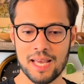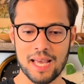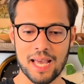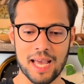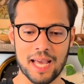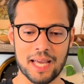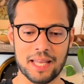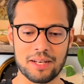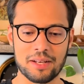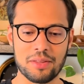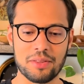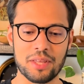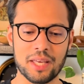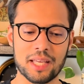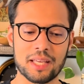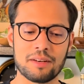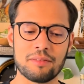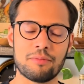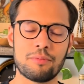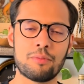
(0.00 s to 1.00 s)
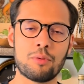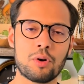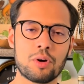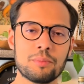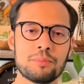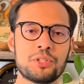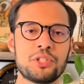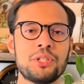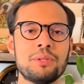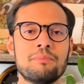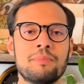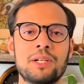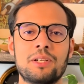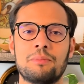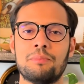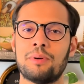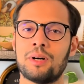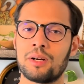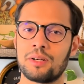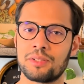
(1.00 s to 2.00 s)
and they can form sheet metal
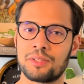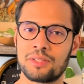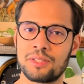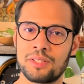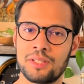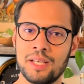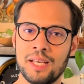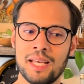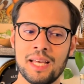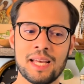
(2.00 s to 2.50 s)
parts.